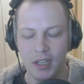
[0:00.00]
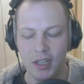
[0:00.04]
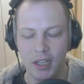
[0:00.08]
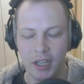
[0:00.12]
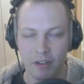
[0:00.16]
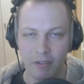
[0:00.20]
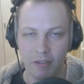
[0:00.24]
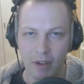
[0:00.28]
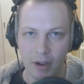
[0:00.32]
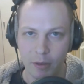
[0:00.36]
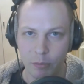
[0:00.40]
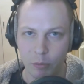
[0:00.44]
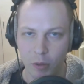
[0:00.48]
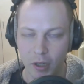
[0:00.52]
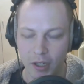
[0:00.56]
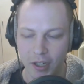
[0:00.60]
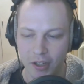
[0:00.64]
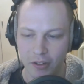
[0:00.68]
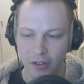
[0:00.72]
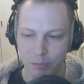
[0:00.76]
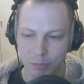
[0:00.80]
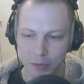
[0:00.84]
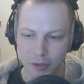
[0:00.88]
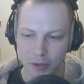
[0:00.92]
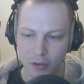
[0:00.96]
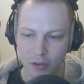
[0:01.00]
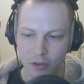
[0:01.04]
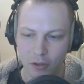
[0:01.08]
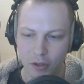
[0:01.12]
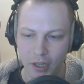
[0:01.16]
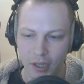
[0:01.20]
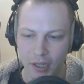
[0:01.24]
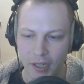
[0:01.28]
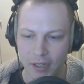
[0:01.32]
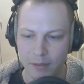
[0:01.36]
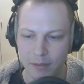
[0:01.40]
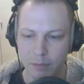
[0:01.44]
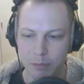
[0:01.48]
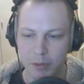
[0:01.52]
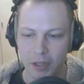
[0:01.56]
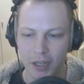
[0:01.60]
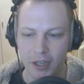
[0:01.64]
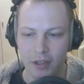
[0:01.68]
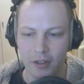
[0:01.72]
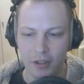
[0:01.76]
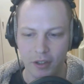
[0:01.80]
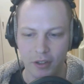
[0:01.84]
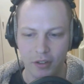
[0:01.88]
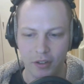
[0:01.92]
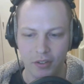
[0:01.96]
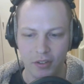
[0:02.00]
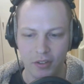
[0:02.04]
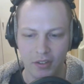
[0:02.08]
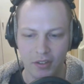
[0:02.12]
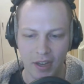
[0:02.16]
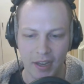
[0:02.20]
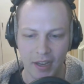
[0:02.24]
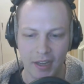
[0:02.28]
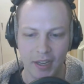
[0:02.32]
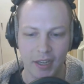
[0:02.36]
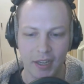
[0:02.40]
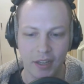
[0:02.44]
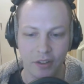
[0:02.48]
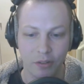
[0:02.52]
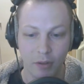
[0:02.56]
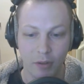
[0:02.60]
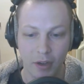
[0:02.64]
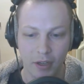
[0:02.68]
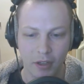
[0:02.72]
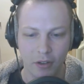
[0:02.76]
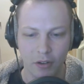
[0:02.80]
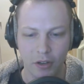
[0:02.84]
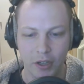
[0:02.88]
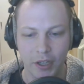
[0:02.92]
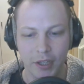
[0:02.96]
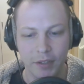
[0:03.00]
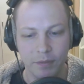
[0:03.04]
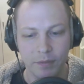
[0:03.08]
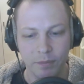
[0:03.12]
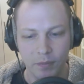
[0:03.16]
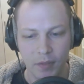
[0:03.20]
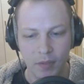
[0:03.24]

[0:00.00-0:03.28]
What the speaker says: in round 1 is blue coin and the player who goes second is red coin.